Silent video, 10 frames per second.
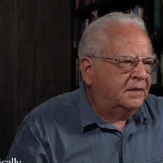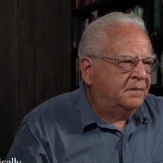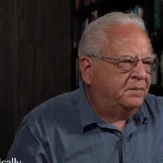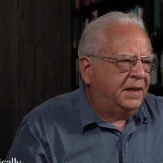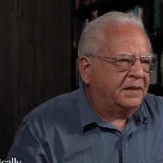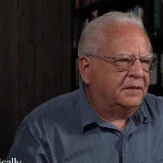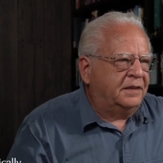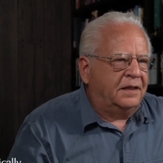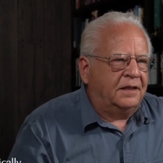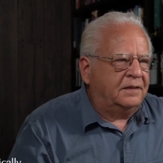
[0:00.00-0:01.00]
Back in
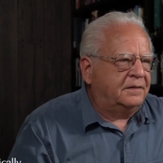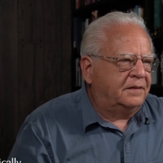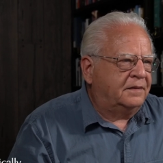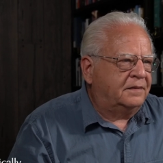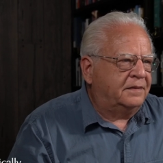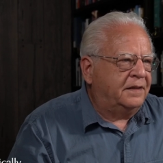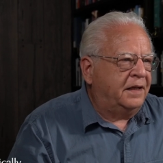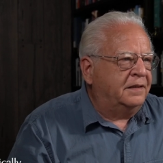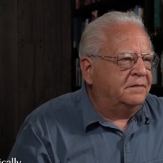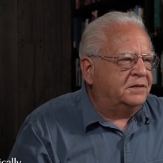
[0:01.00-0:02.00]
the uh,
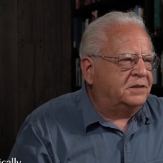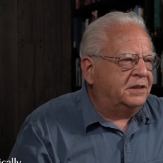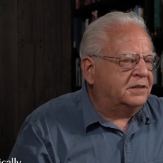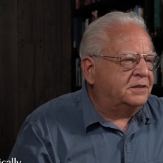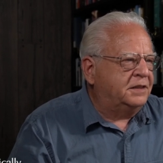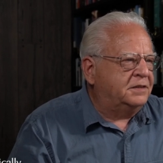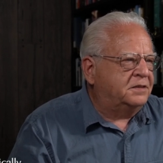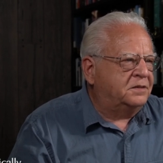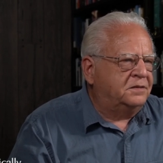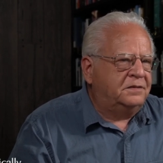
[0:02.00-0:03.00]
end of the
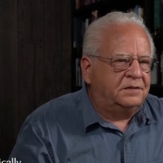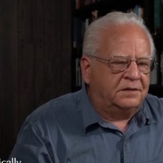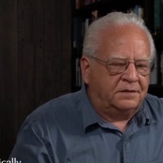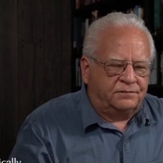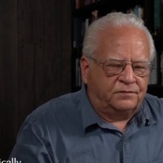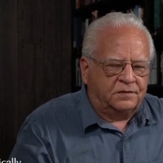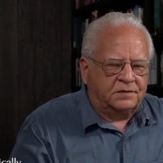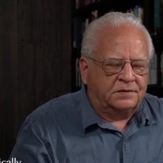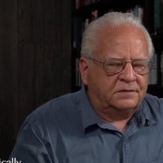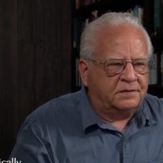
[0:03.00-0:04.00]
60s through the
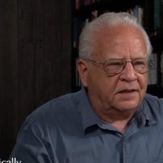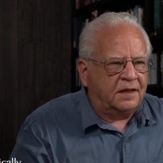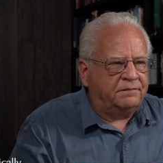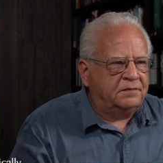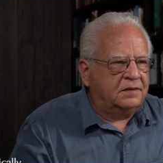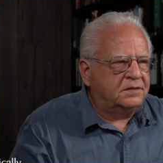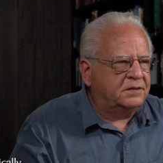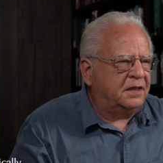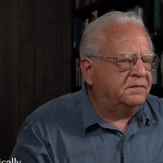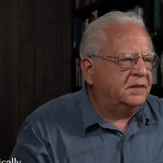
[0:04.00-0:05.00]
first half of the
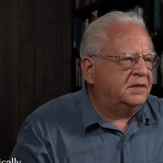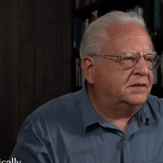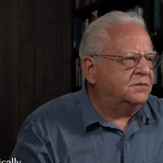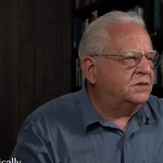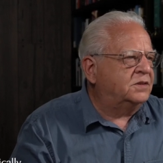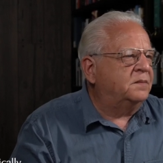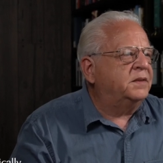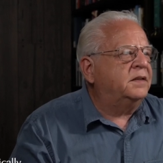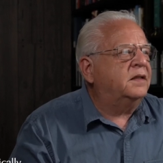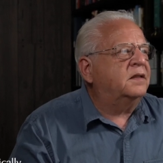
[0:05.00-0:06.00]
70s, there was
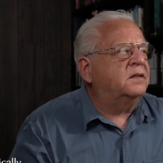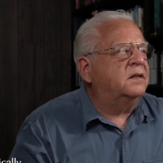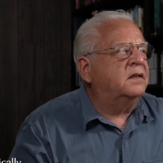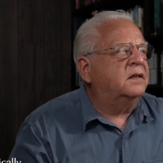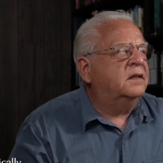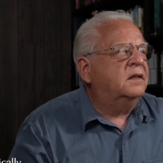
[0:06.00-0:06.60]
something that occurred